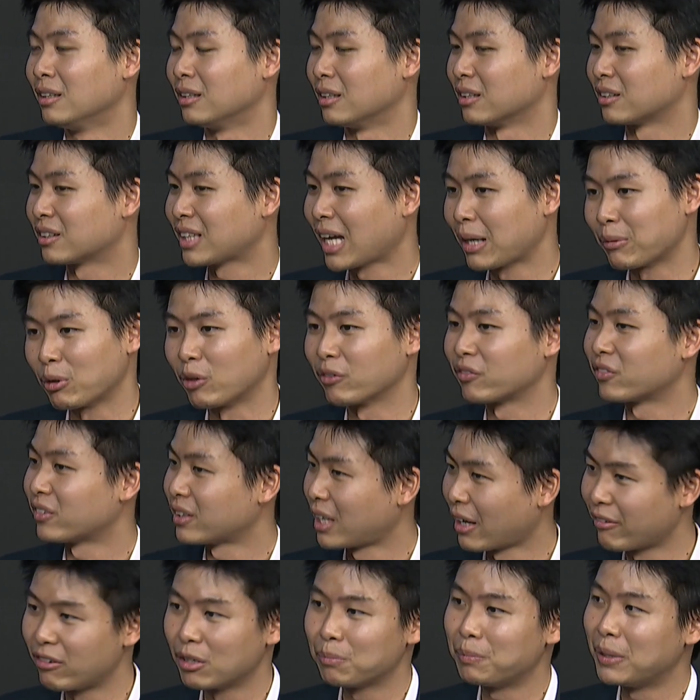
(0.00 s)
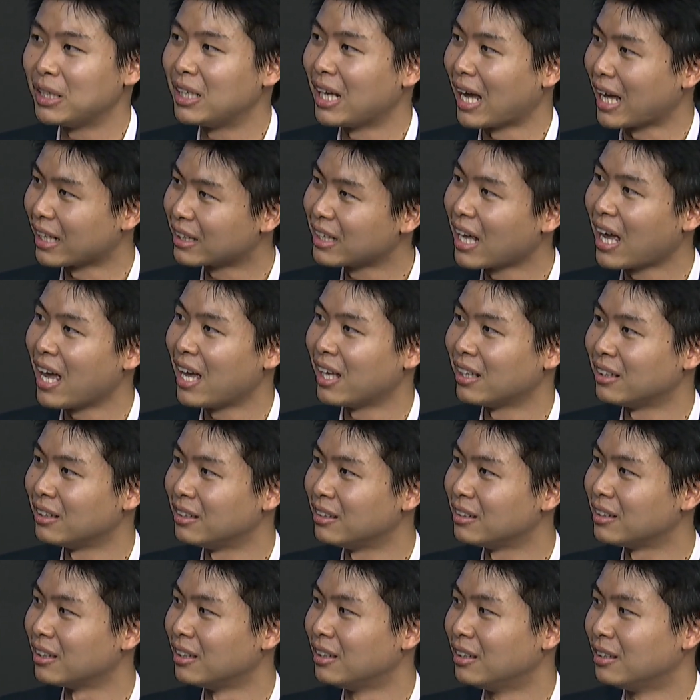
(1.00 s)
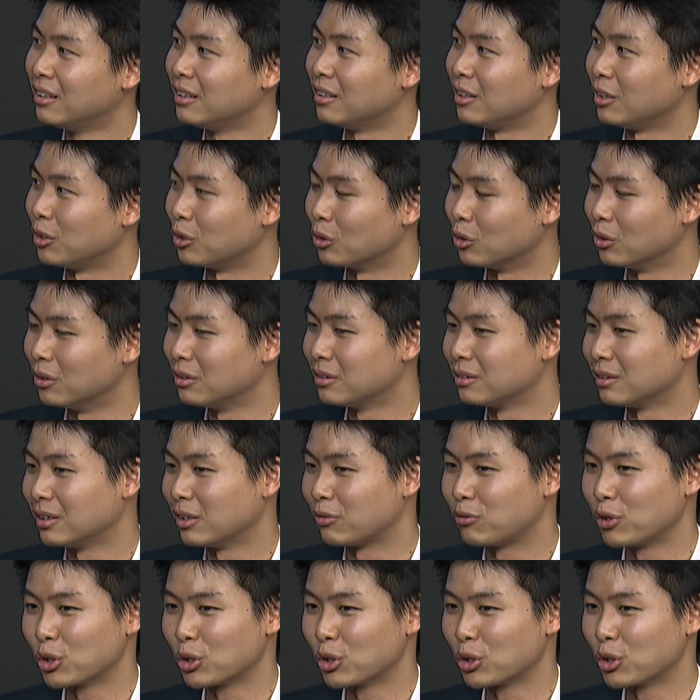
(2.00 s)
the type of therapy they attend, the